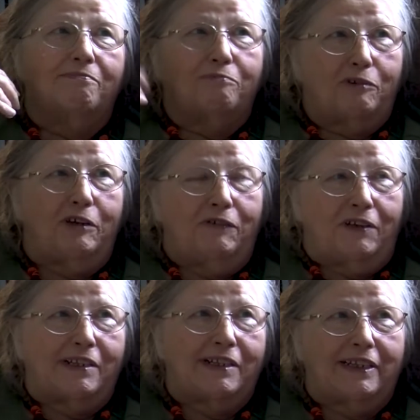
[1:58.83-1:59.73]

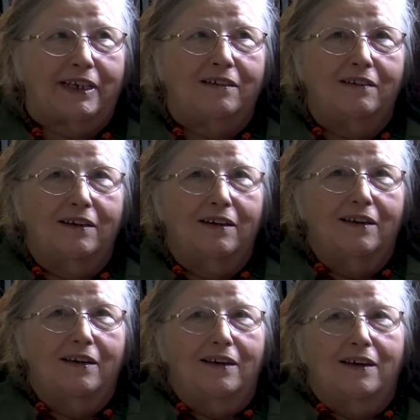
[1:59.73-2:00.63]
previously,
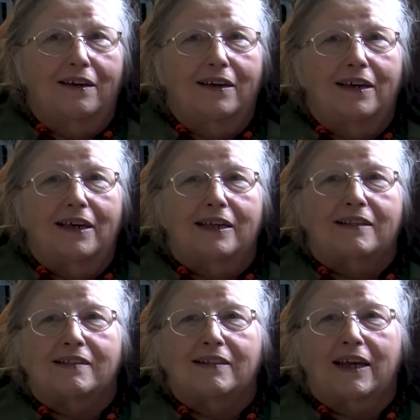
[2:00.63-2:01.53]

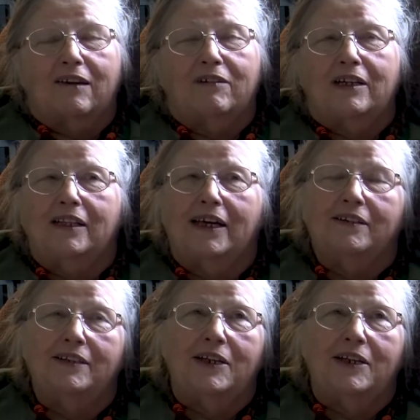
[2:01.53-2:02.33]
it's like, well, I don't